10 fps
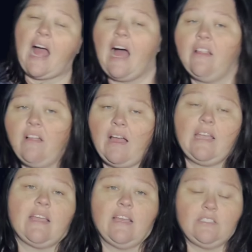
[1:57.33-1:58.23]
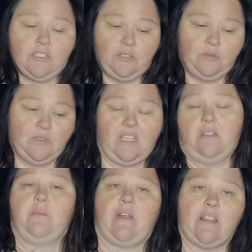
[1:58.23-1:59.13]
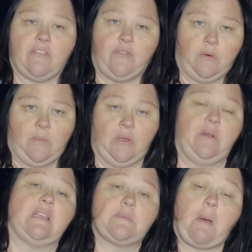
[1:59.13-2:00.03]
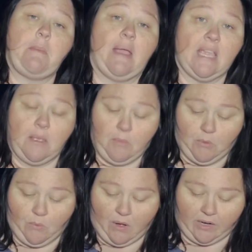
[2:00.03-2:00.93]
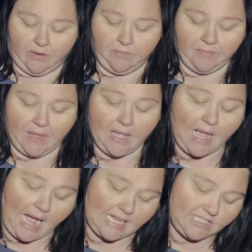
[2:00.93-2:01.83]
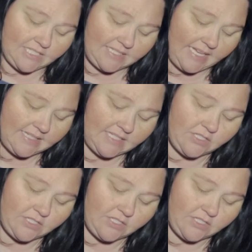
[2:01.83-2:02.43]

I like to celebrate the full moon is by making moon water. I just take this